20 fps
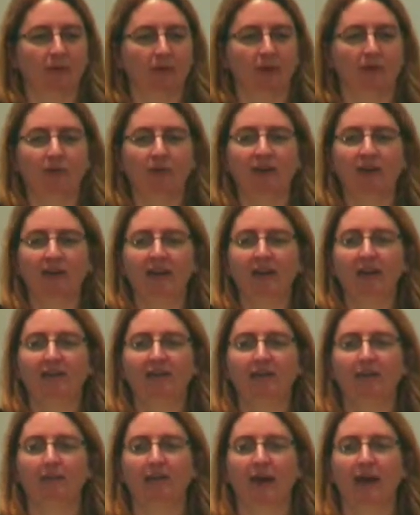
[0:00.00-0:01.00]
If we could get
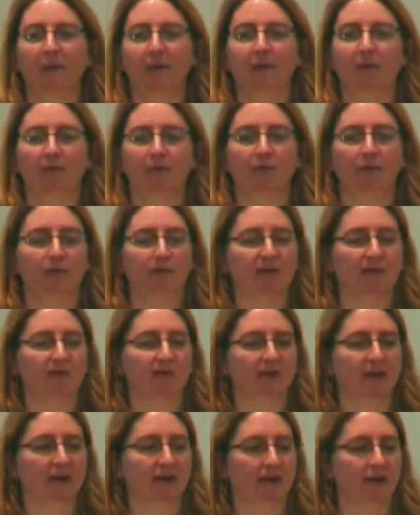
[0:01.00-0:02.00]
to the backbones, we'd be
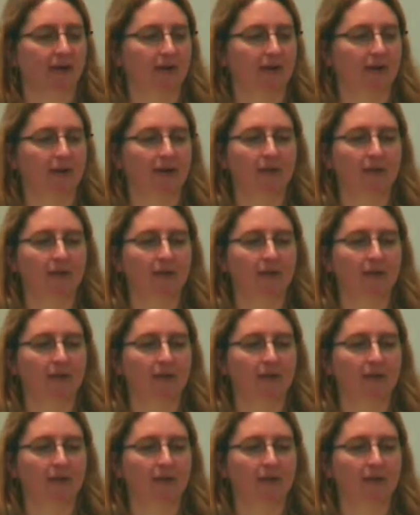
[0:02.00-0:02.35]
fine.